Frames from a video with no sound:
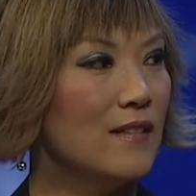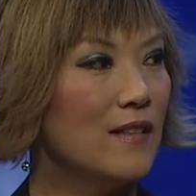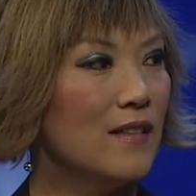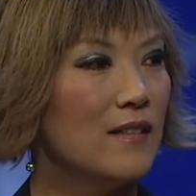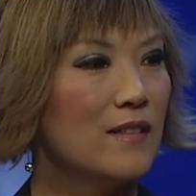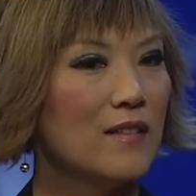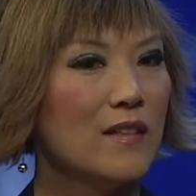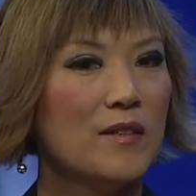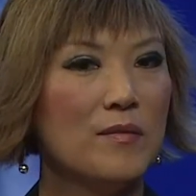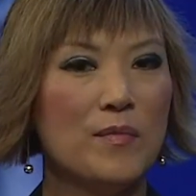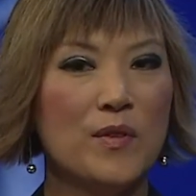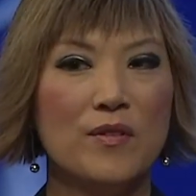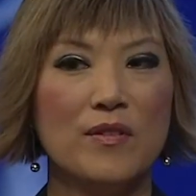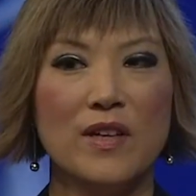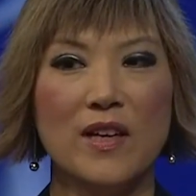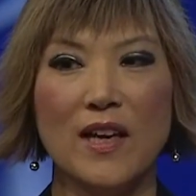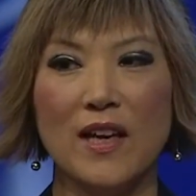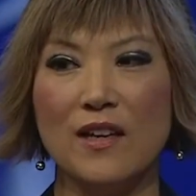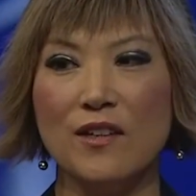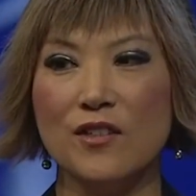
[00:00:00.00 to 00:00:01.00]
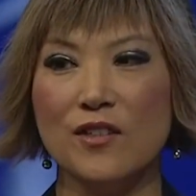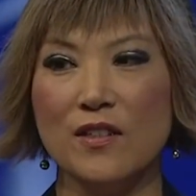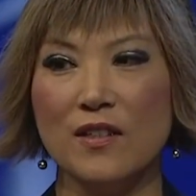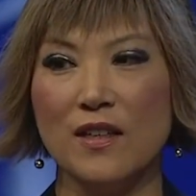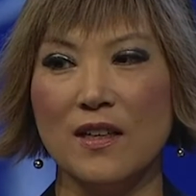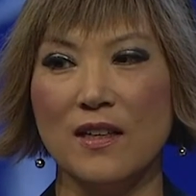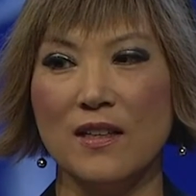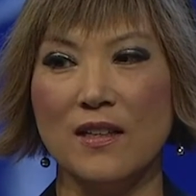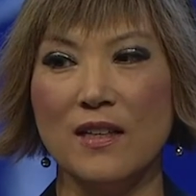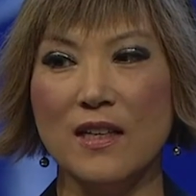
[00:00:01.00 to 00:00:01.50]
these
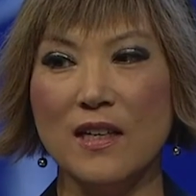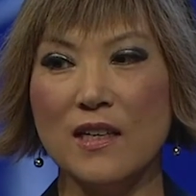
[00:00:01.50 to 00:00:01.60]
communication and the